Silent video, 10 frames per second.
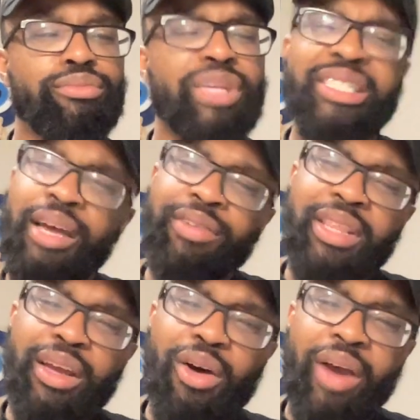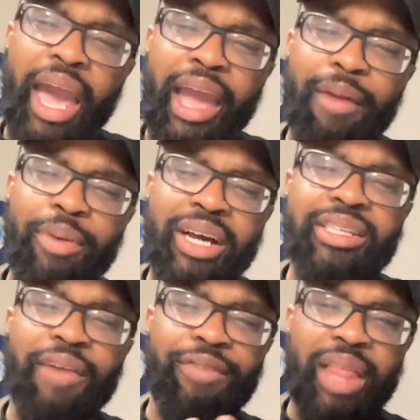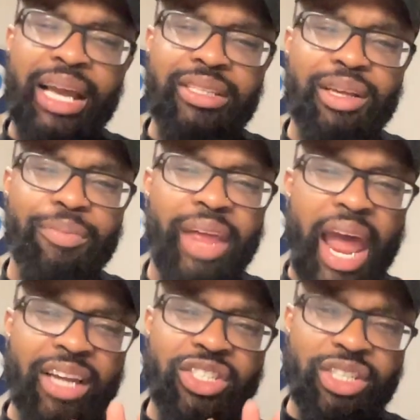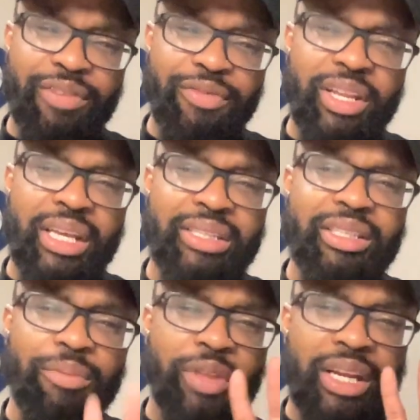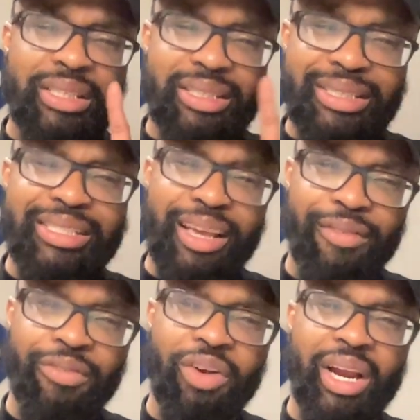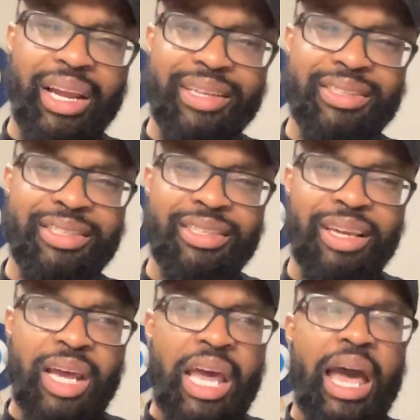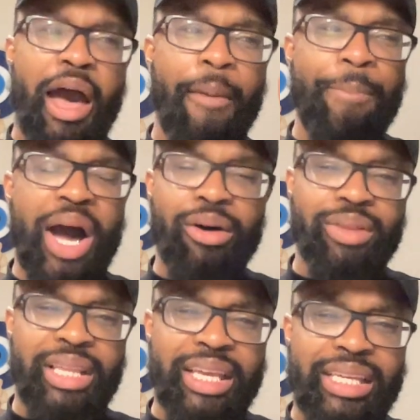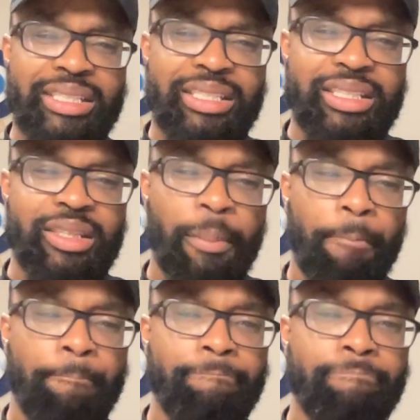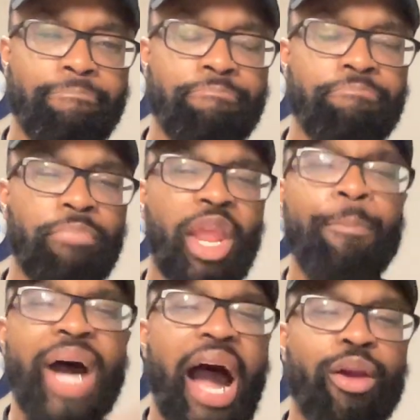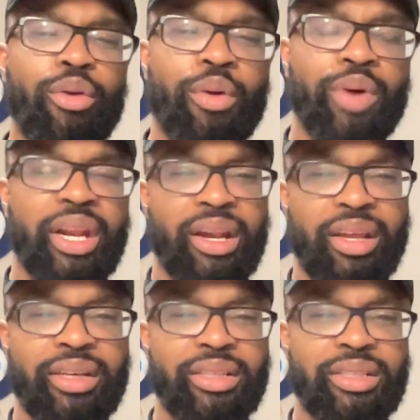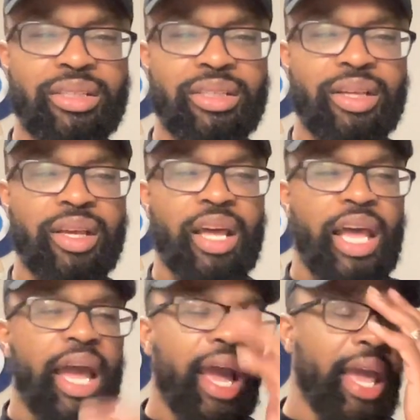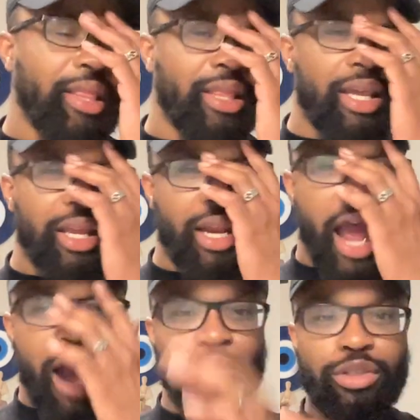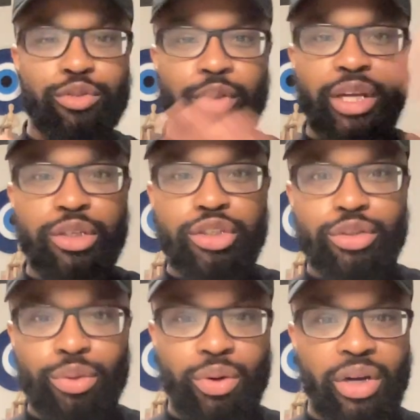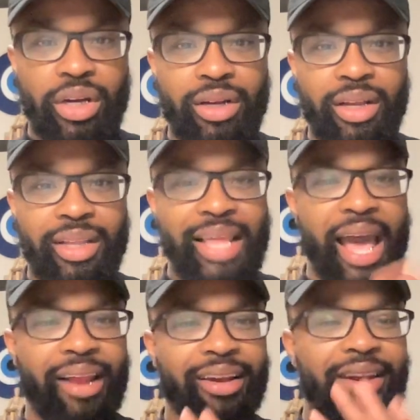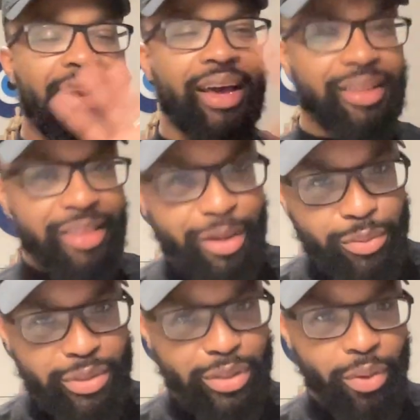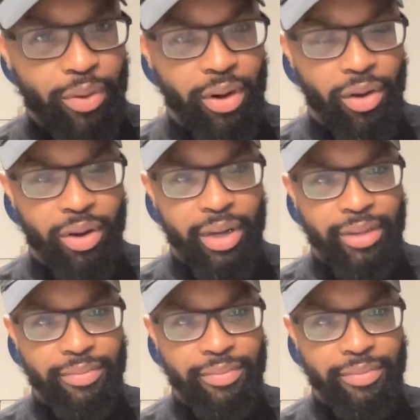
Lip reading: is everything okay? Because I feel like something has shifted. Something is different about this. But I don't know what it is. And then I was reassured that nothing was going on.